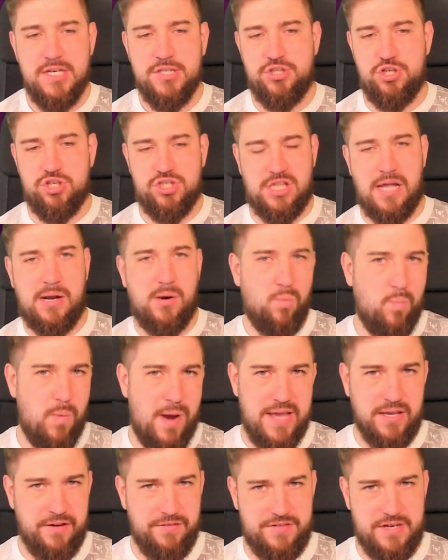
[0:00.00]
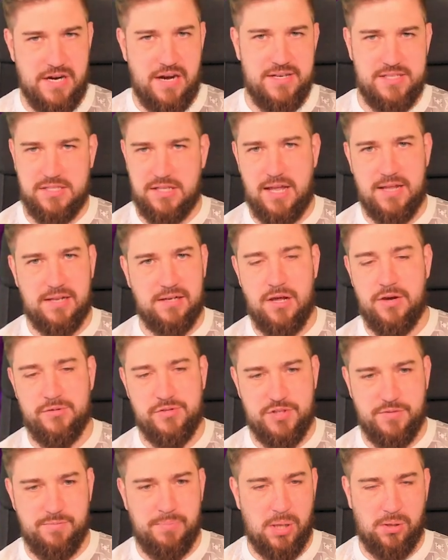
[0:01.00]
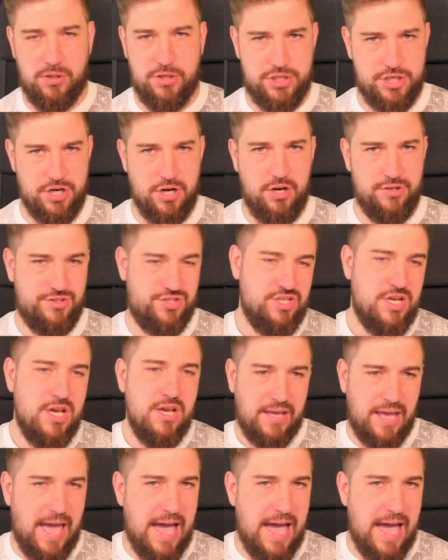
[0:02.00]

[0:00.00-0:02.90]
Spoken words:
Just like a weight of dice, like loads of bolter shots,